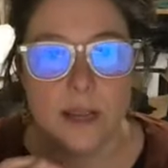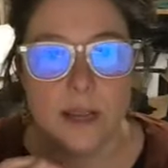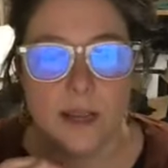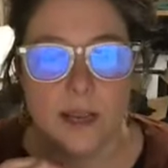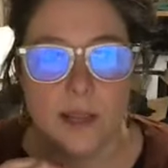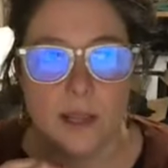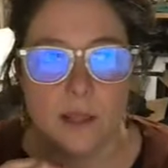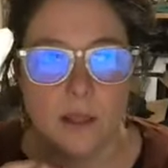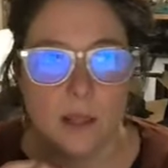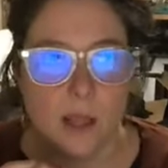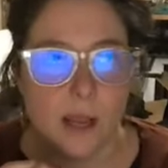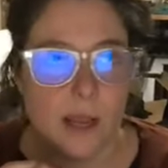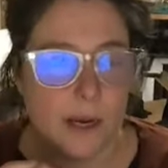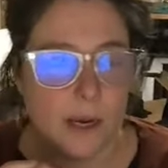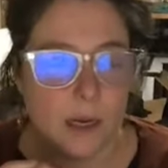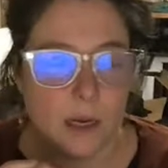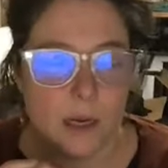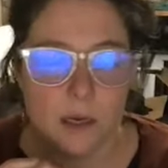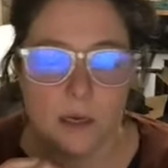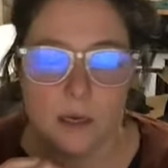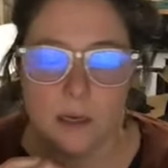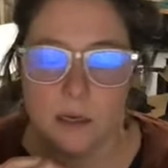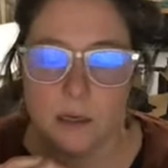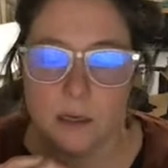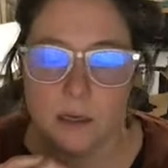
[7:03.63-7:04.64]
and
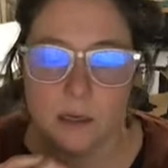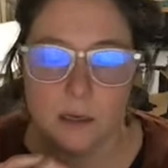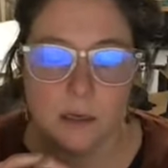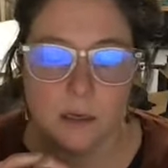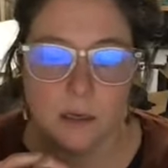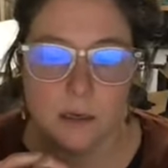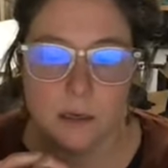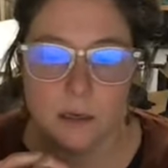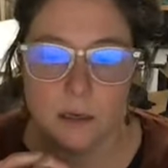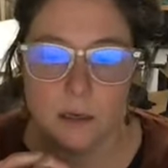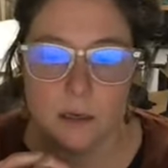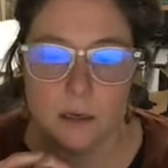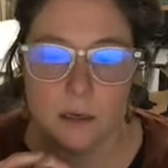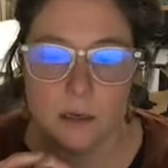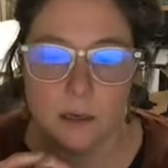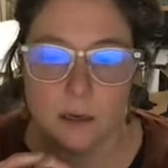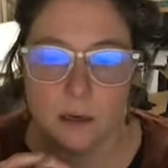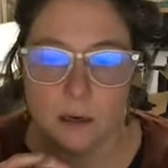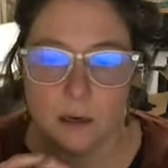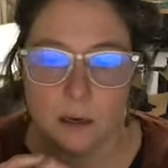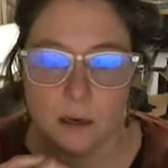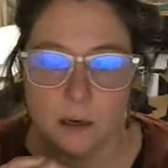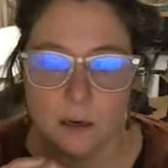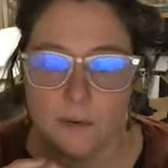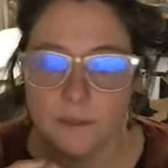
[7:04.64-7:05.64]
like
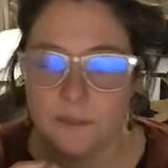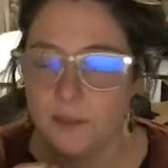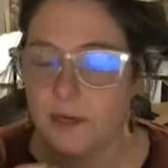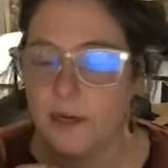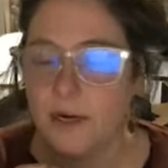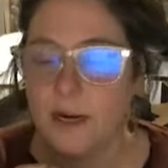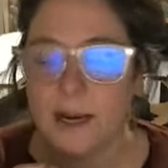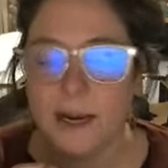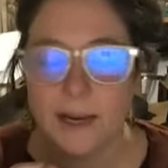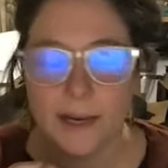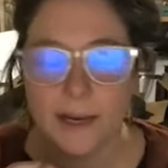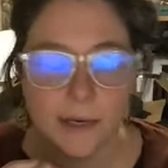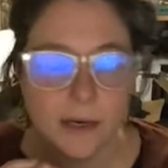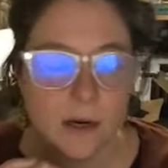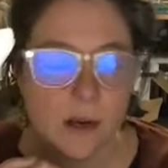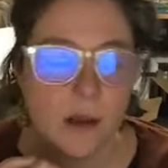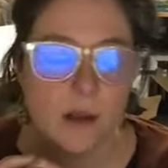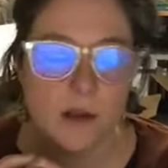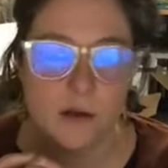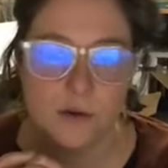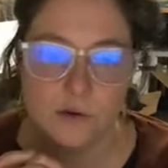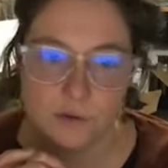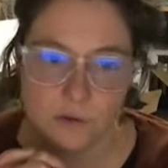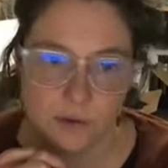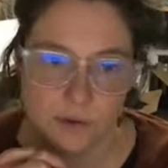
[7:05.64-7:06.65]
the
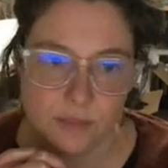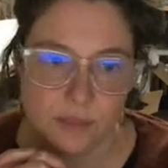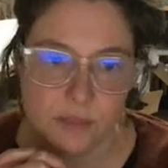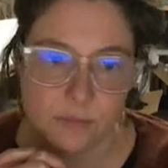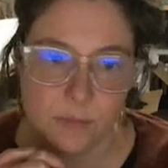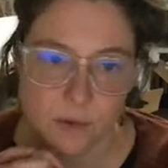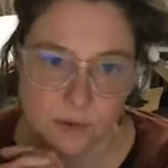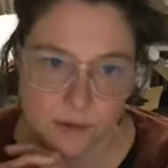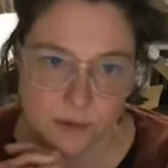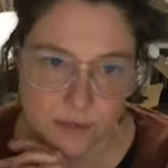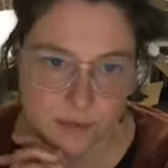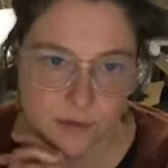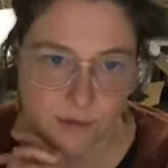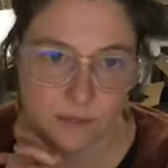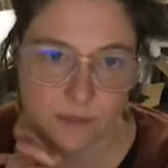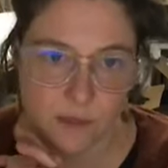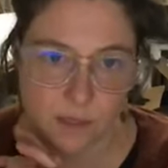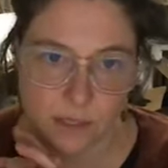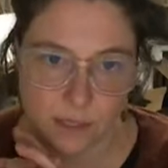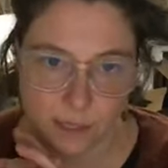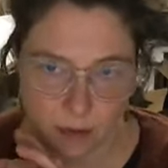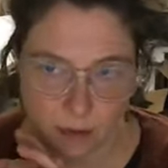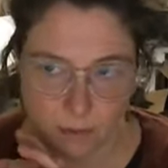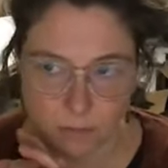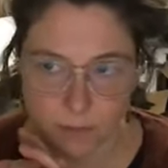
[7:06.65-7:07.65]
900th person
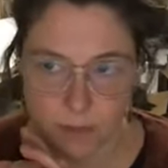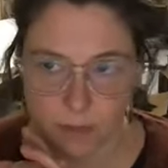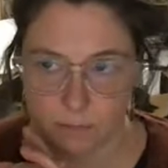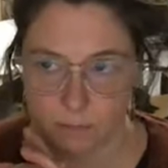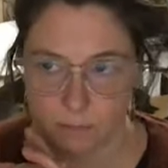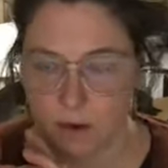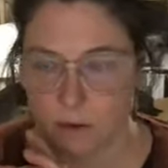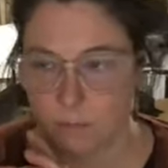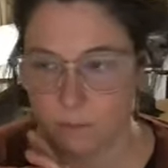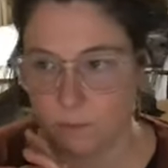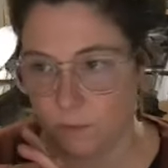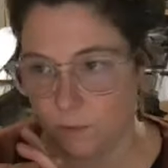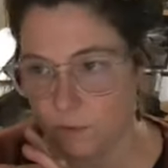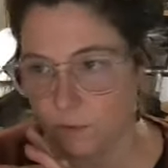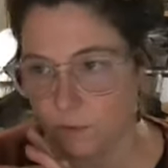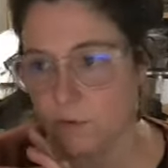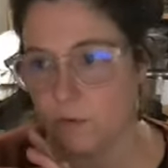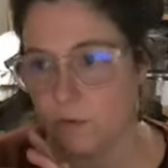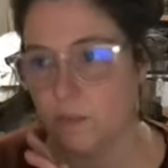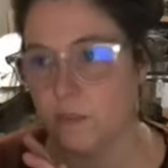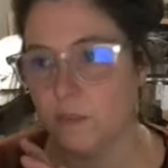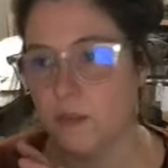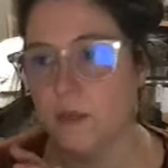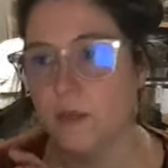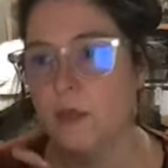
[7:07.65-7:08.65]
that came in my
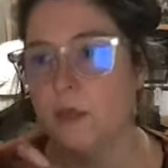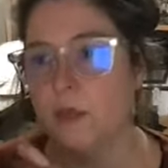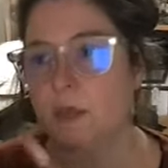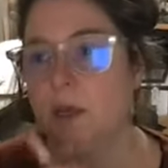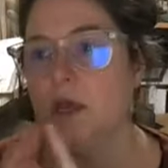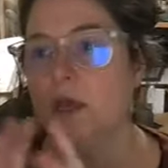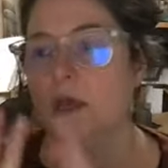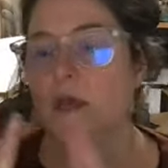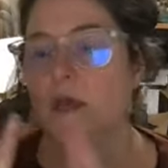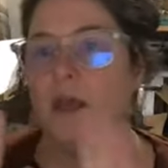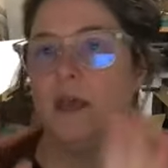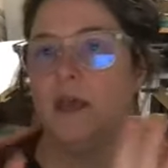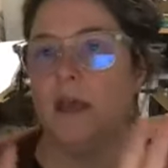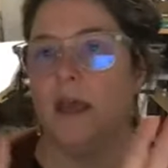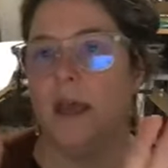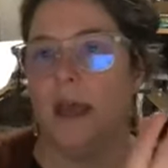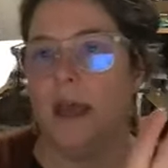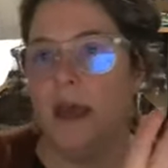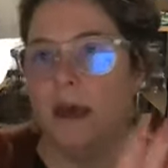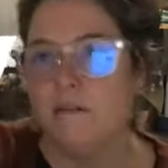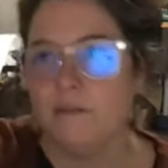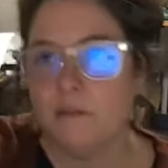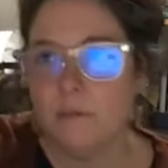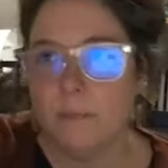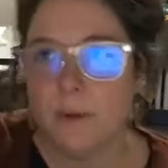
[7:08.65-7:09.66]
booth,
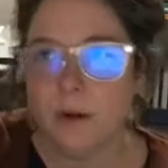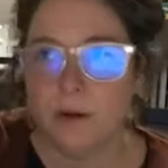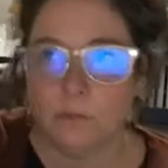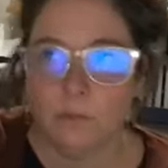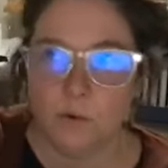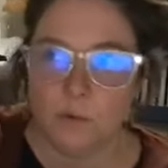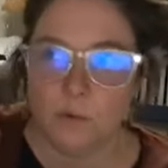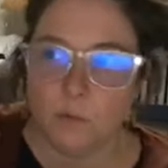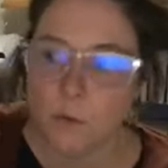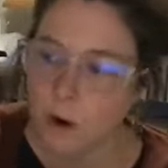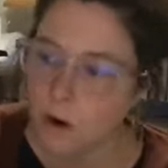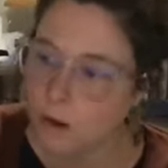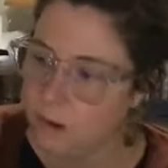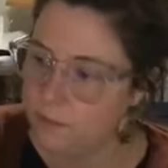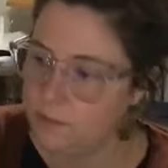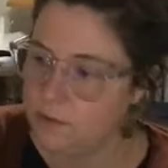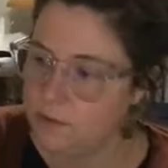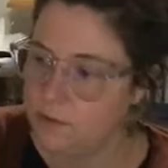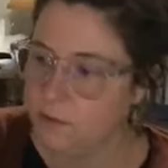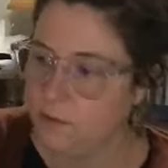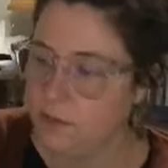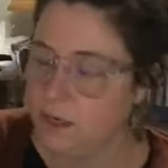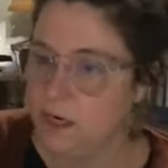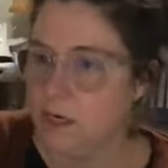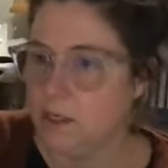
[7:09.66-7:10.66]
everybody would walk up
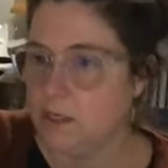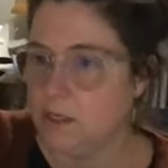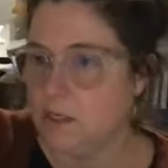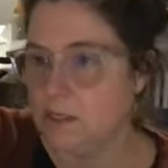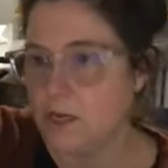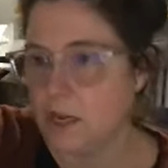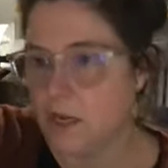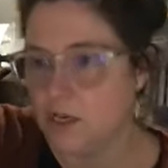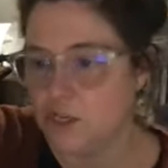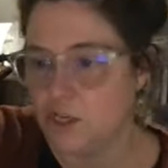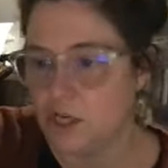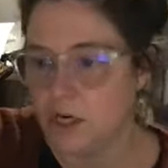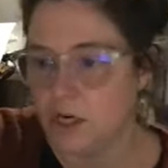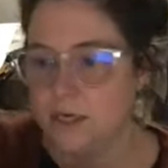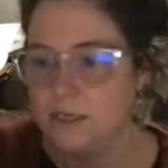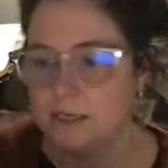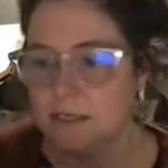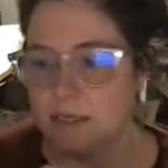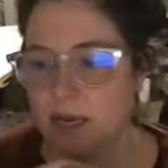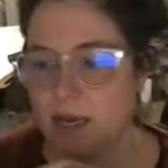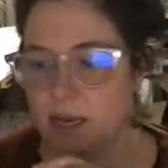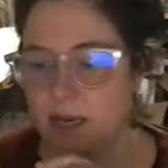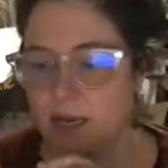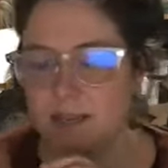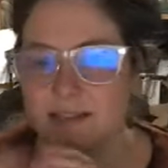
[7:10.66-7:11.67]
to it and touch it and
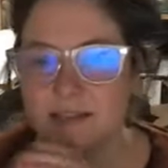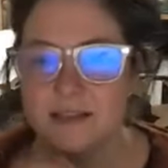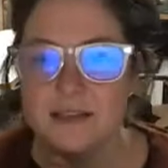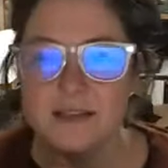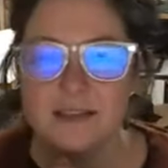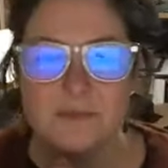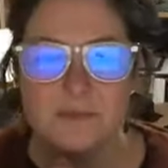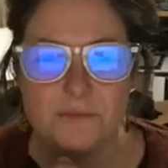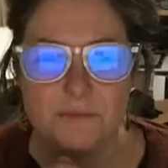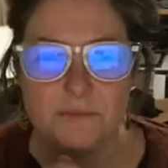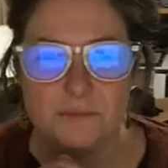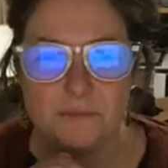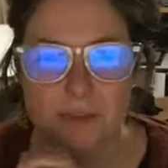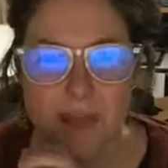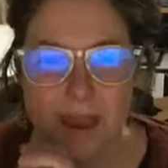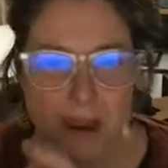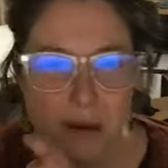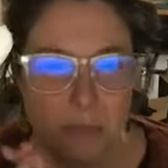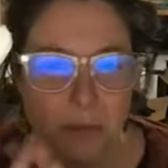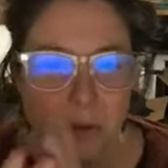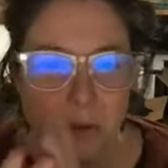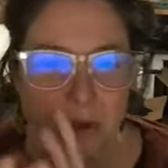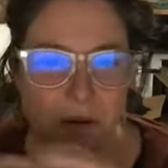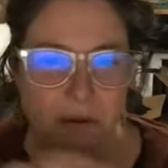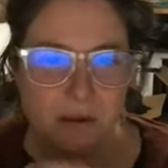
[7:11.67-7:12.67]
say, "Is this
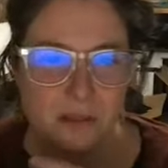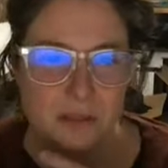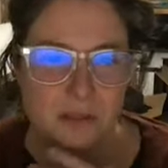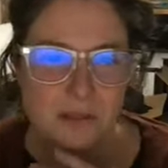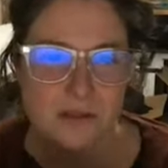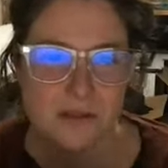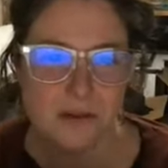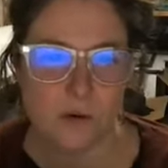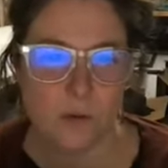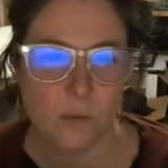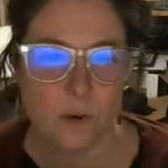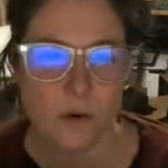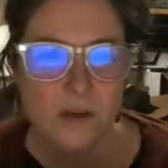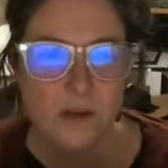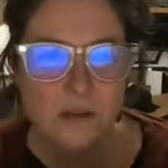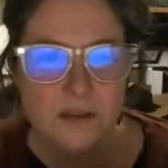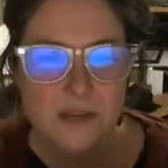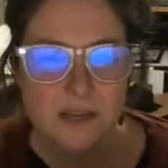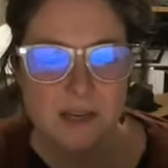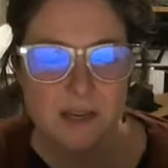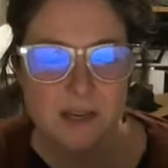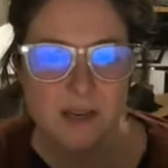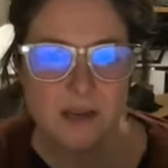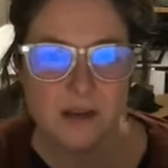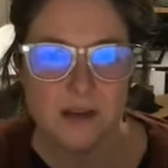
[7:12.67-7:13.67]
fabric? Are these
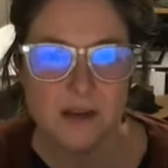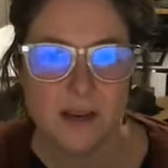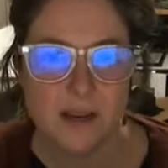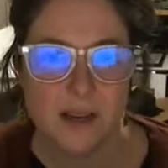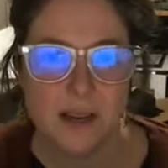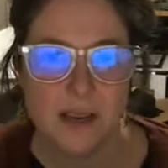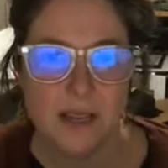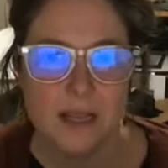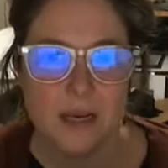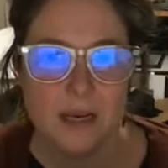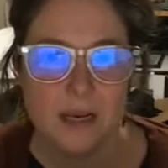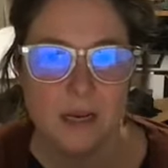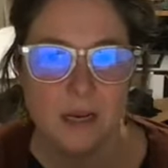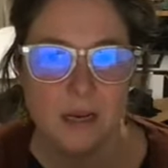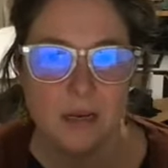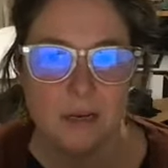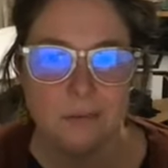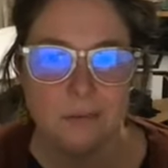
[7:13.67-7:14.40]
quilted?" And